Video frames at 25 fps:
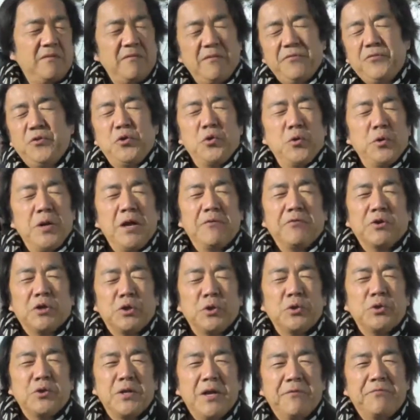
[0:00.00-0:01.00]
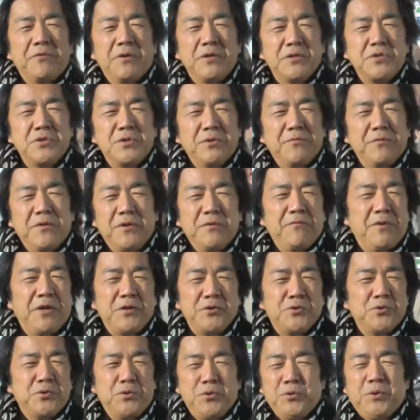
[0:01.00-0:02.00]
If you don't have a clear definition of
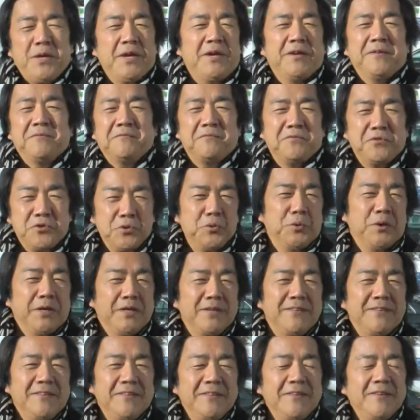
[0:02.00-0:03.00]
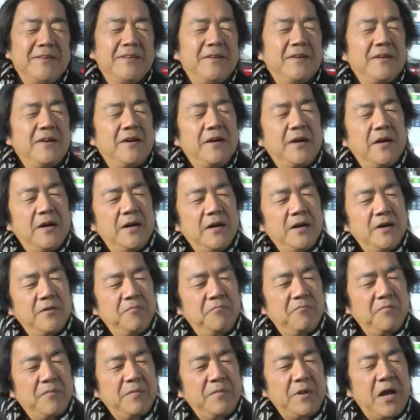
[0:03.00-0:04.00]
innovation, you can't do it.
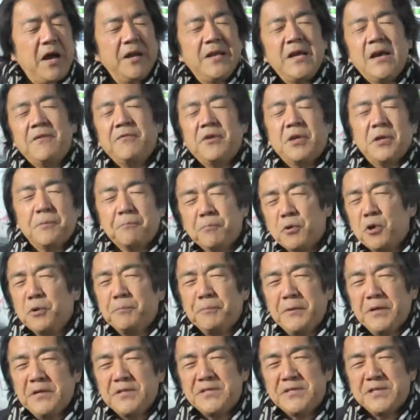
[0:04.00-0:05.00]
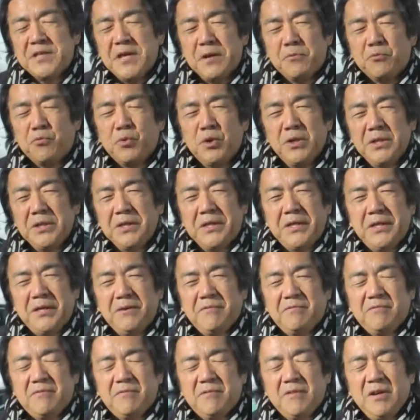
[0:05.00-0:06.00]
Um, not having a purpose that
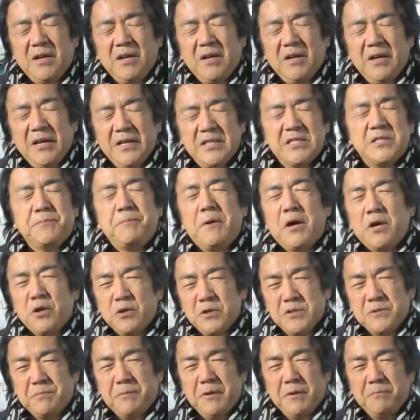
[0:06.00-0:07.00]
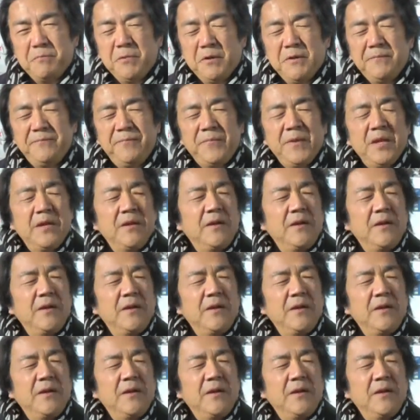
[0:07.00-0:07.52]
really uh, inspires people.